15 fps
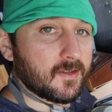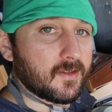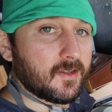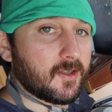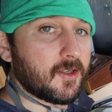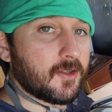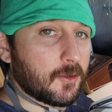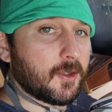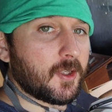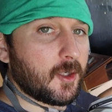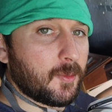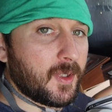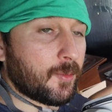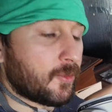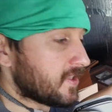Gonna do a little
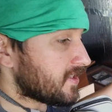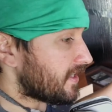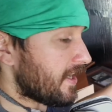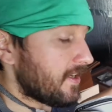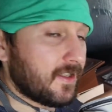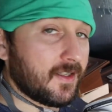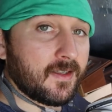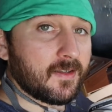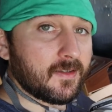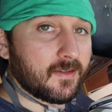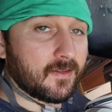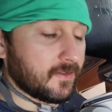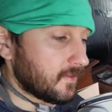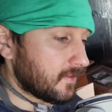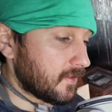bit more sanding,
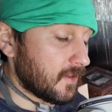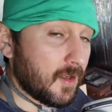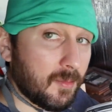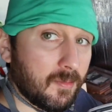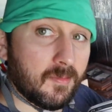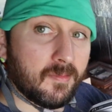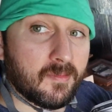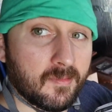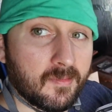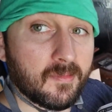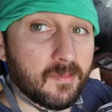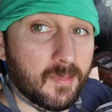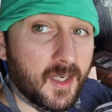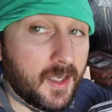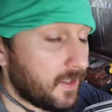
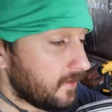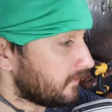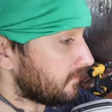but